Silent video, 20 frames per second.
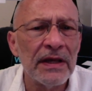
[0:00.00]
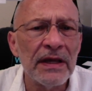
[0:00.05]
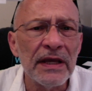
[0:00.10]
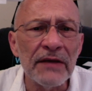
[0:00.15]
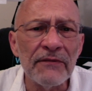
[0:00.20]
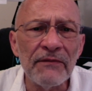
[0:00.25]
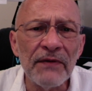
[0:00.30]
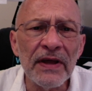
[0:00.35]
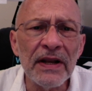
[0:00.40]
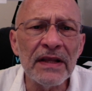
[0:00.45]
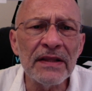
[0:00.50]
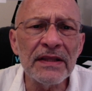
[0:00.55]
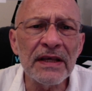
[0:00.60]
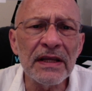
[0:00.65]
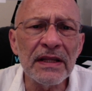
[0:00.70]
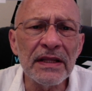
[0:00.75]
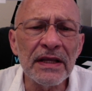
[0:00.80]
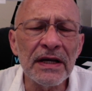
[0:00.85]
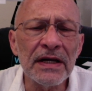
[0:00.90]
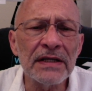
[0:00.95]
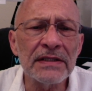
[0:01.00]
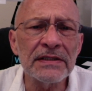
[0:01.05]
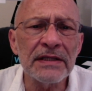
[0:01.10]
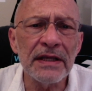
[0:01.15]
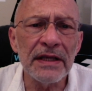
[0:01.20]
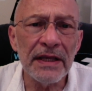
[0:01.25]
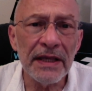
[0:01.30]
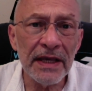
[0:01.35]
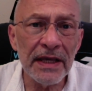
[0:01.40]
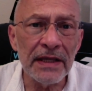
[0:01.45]
If anything does,
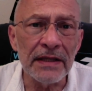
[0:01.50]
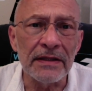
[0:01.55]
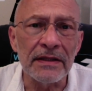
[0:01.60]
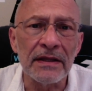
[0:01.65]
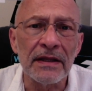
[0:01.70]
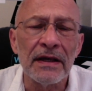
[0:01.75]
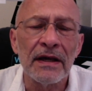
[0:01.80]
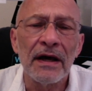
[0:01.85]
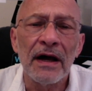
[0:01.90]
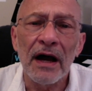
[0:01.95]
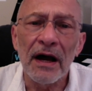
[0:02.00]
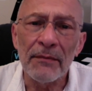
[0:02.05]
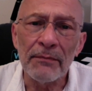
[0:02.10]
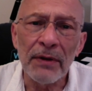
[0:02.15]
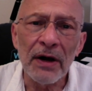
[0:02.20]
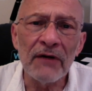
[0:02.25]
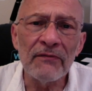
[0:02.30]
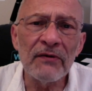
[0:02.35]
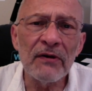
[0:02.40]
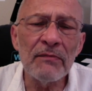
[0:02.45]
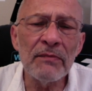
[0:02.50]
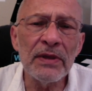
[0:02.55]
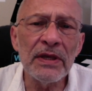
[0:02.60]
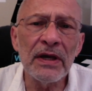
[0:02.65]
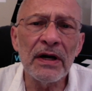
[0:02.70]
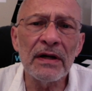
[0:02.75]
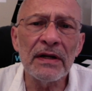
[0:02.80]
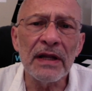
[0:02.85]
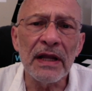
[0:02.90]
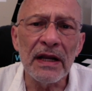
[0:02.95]
it, above and
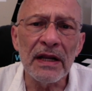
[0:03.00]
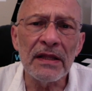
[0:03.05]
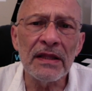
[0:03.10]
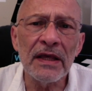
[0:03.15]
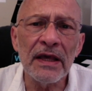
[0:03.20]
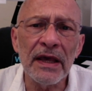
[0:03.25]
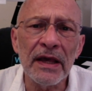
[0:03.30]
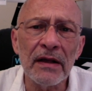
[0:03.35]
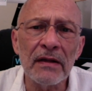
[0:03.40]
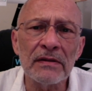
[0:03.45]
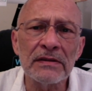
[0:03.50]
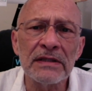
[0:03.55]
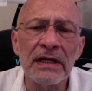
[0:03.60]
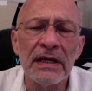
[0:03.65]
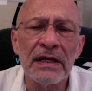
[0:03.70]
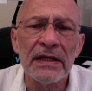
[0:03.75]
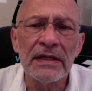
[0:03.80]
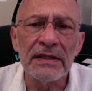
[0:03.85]
beyond anything else,